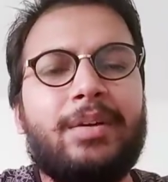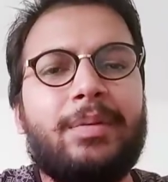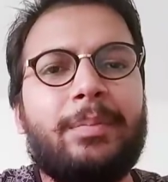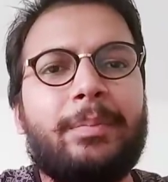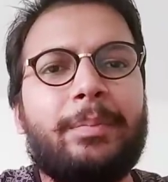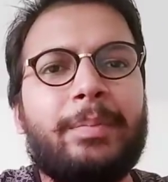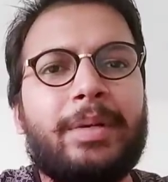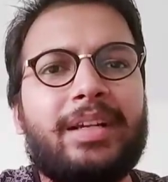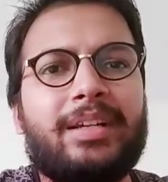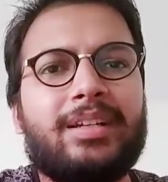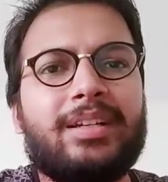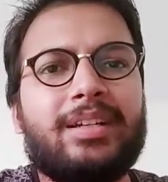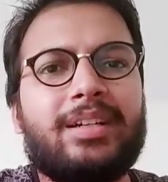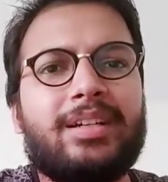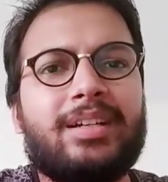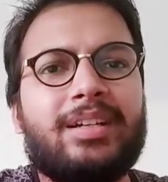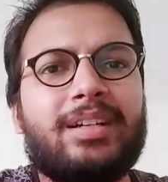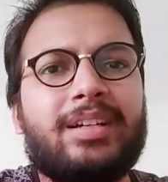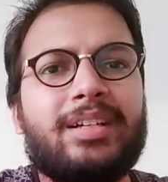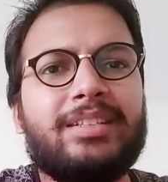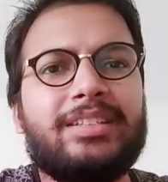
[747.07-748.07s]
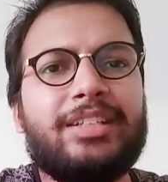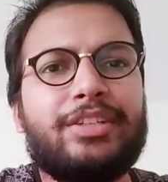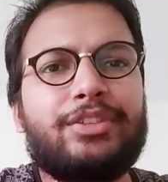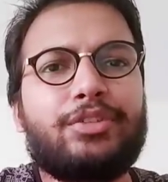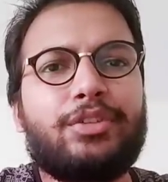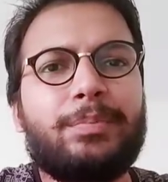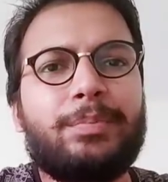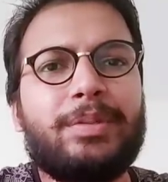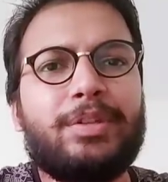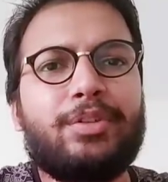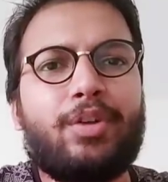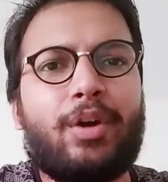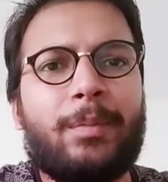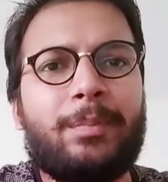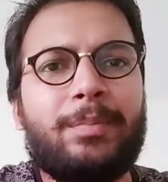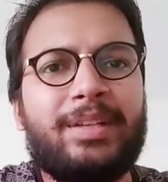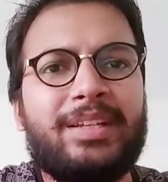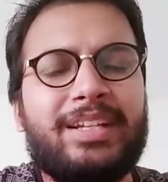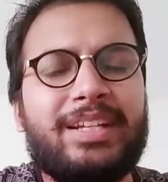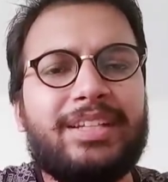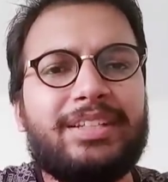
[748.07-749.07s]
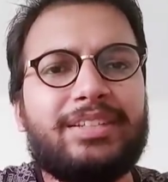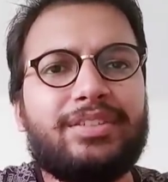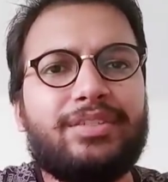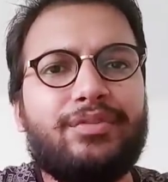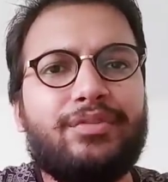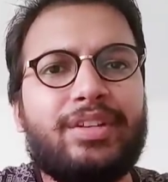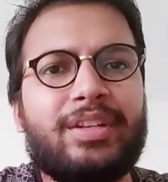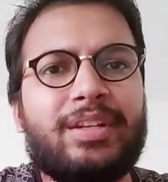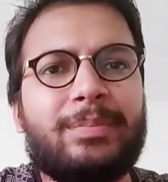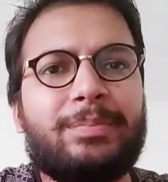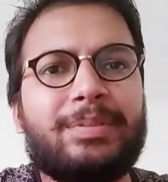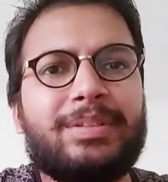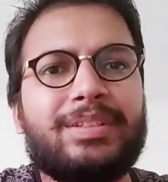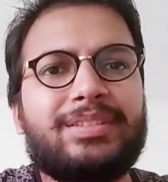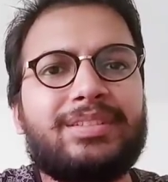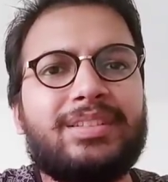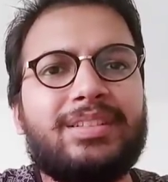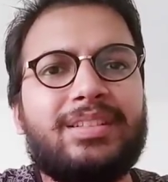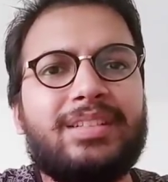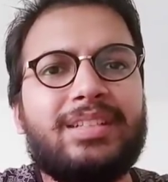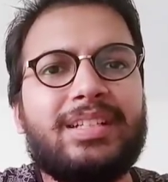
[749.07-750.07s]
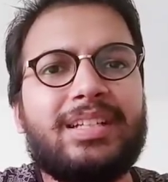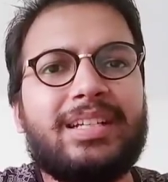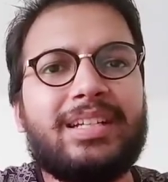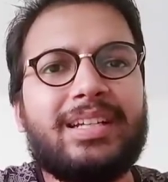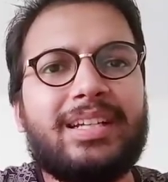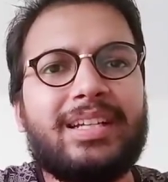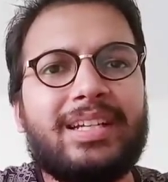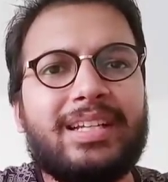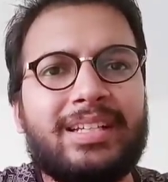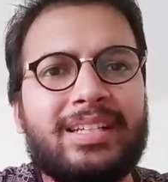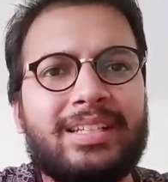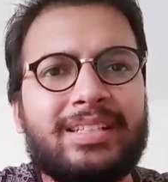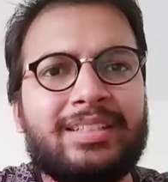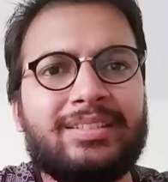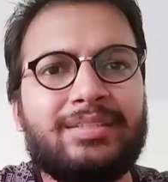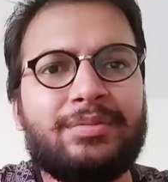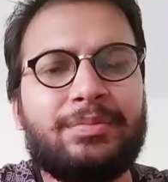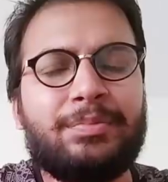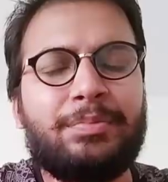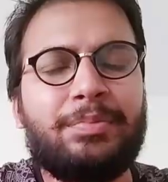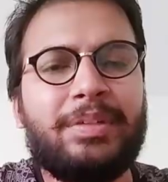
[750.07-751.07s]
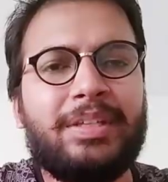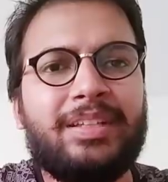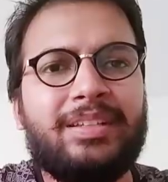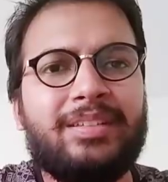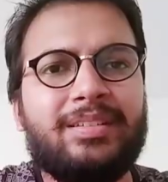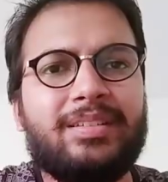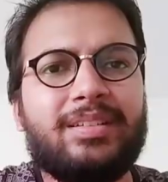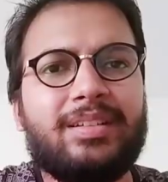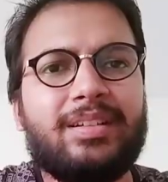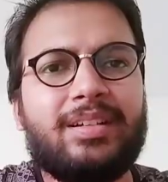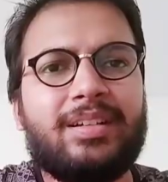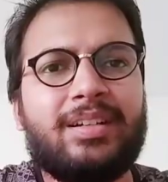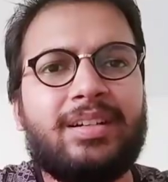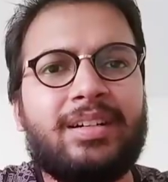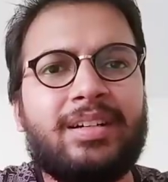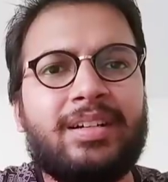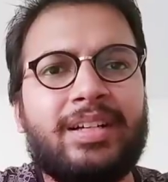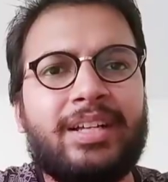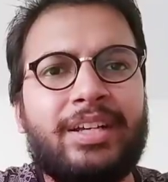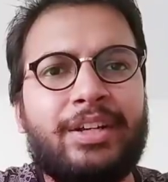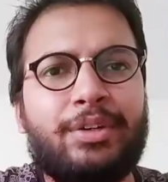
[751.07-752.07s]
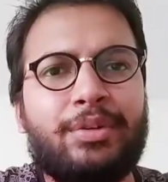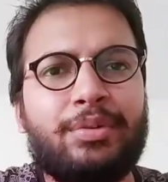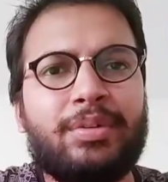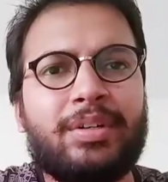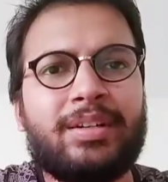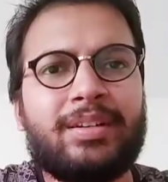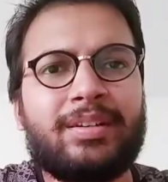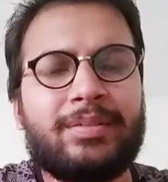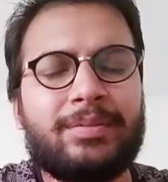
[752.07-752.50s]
but there should be an obligation when a person is been into a